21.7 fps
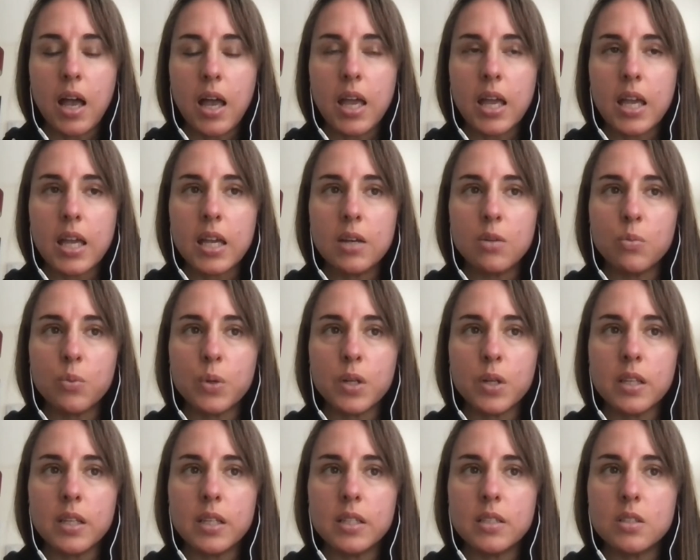It
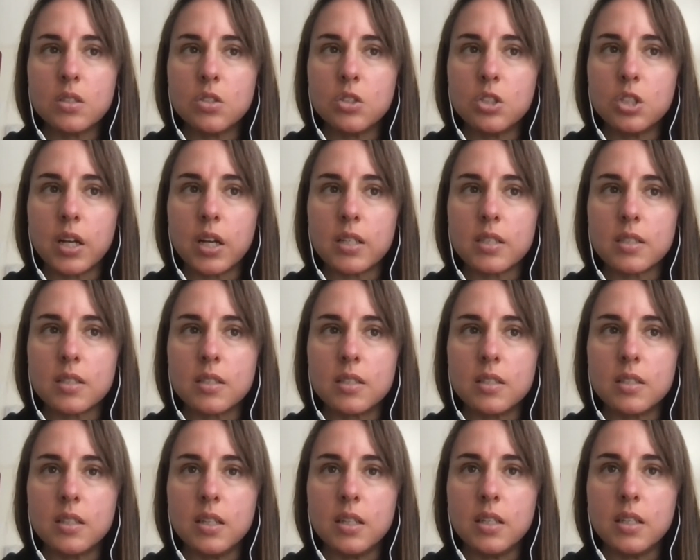really is
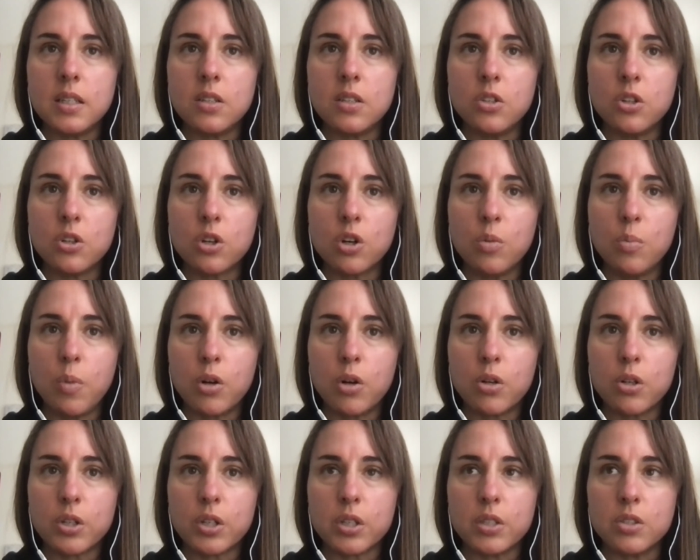just
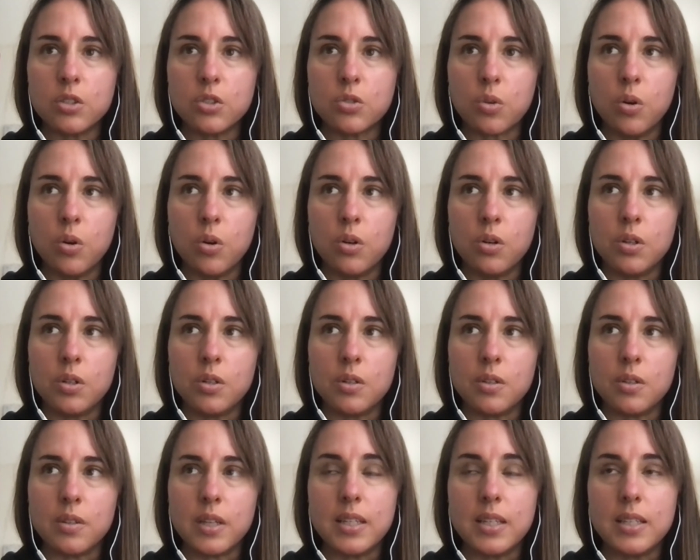neuromotor
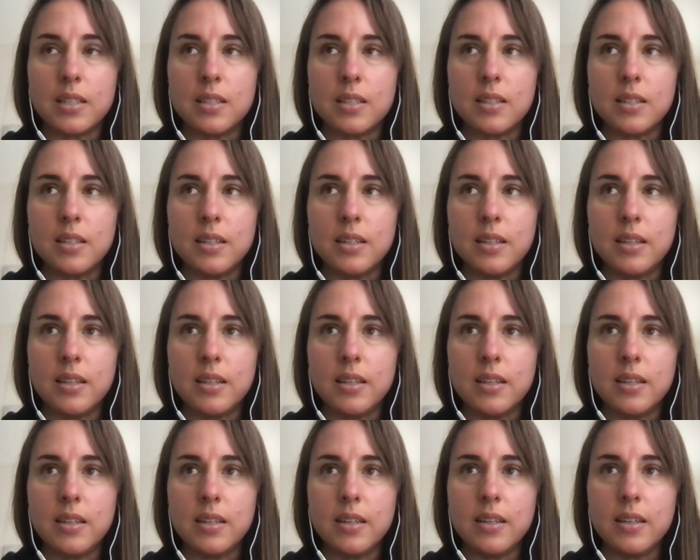control. It
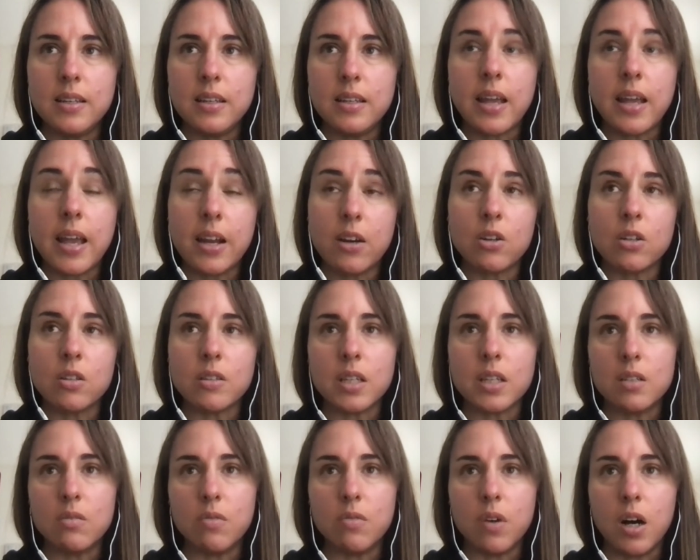
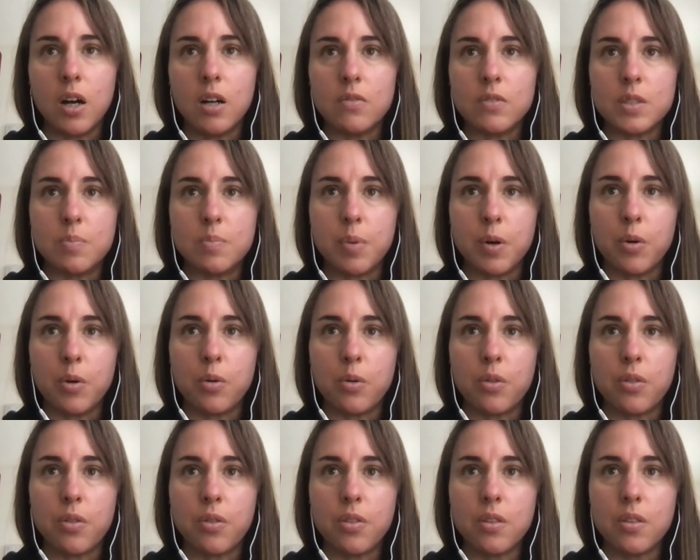inherently involves
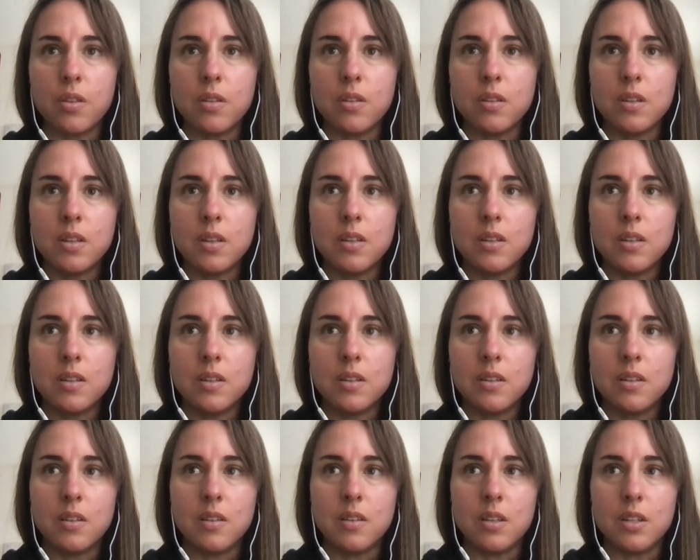both
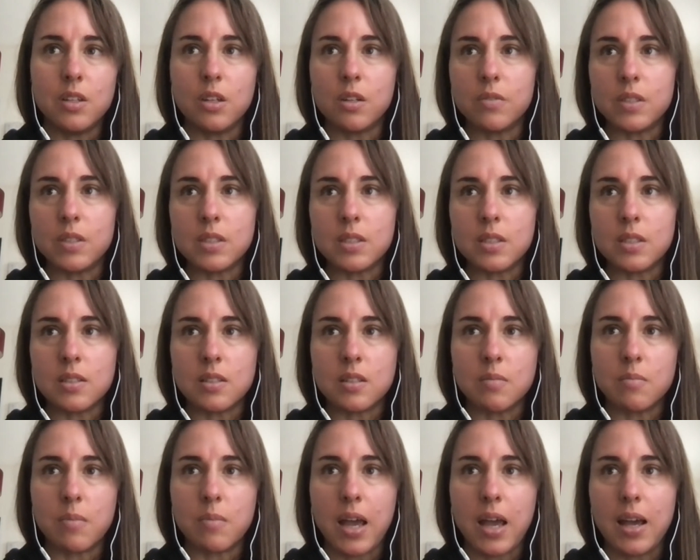the nervous
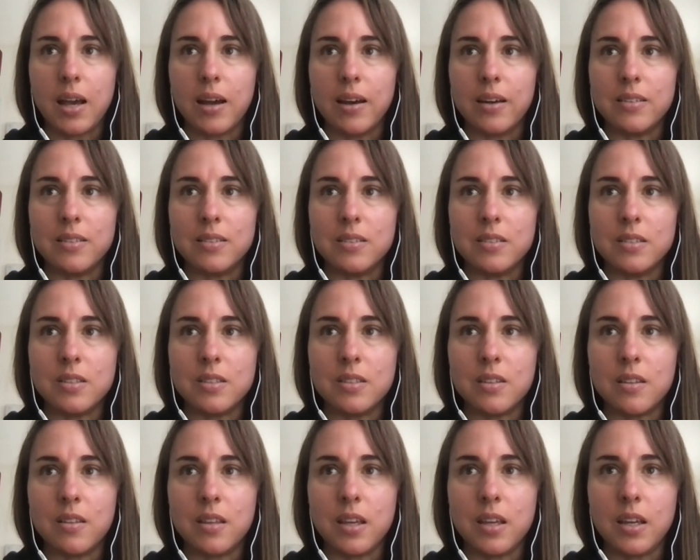system and
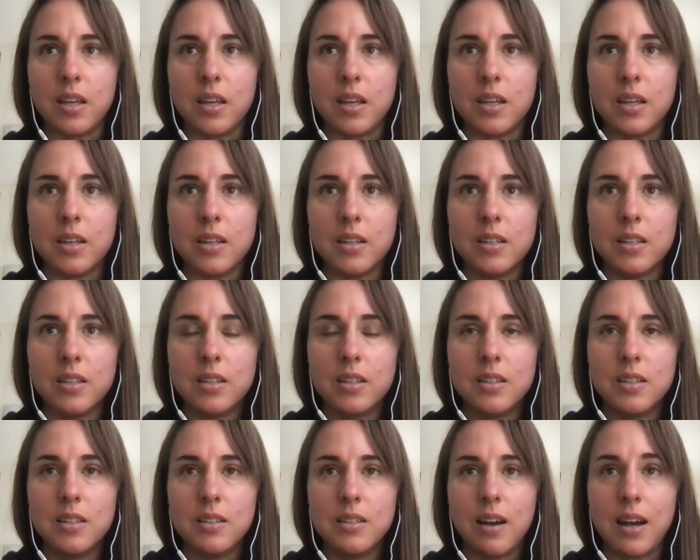the,
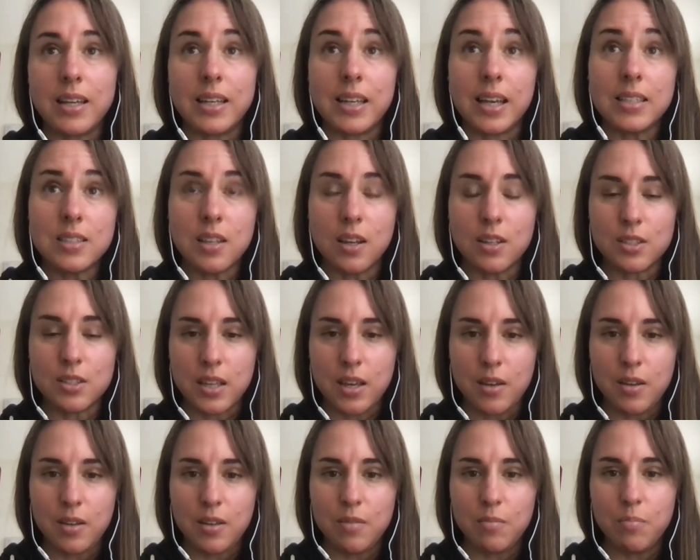I guess I'll
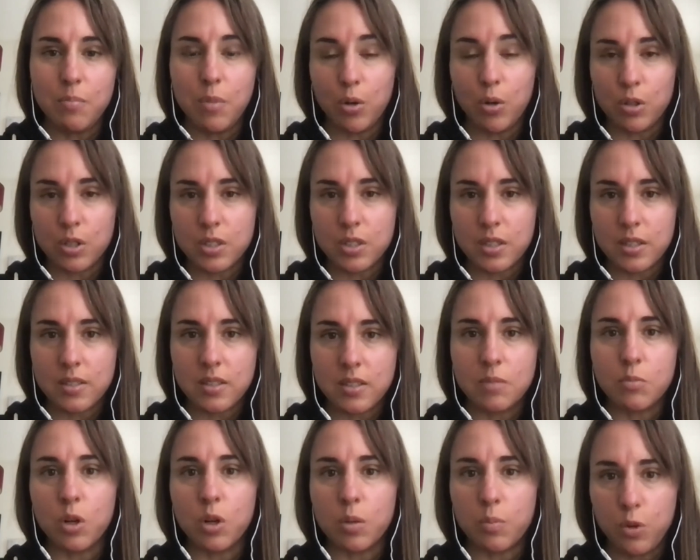say, motor
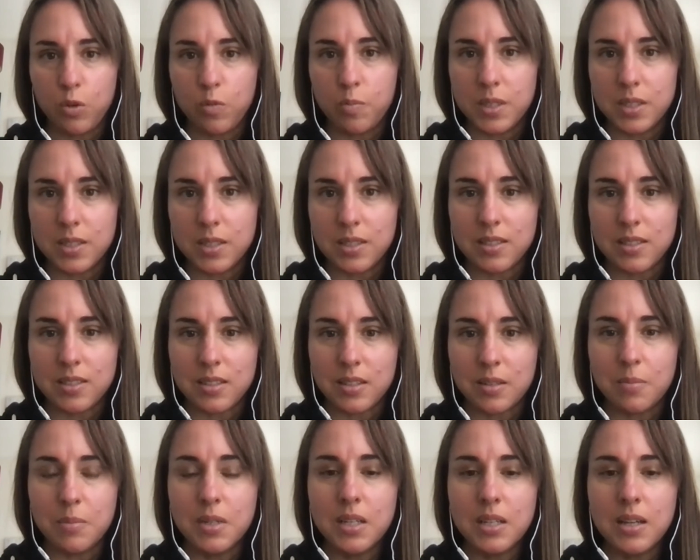system or movement
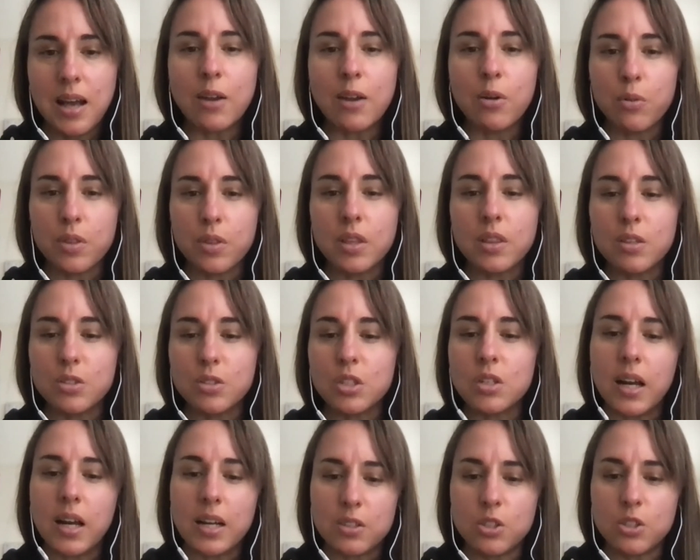system. I don't think those
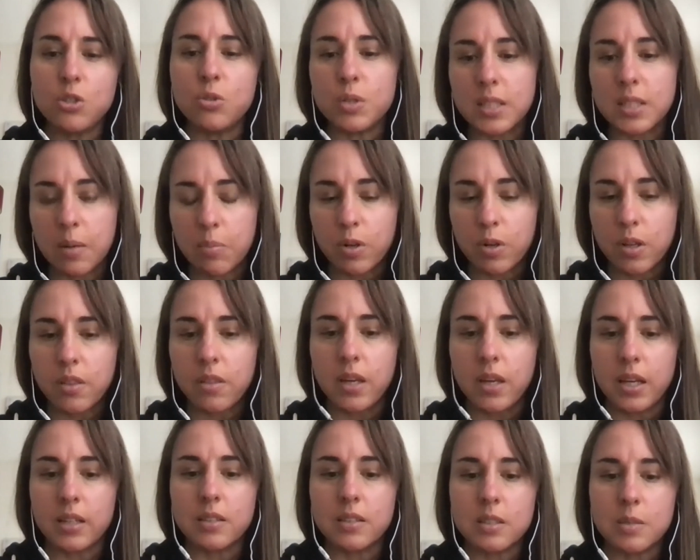are not two separate
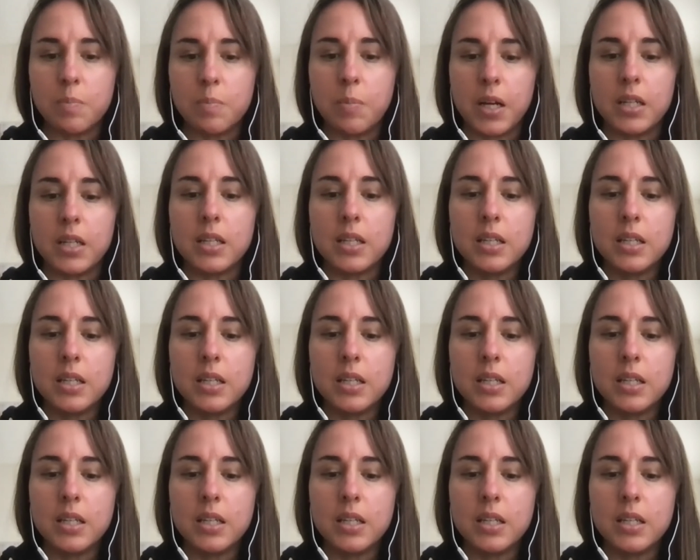things, but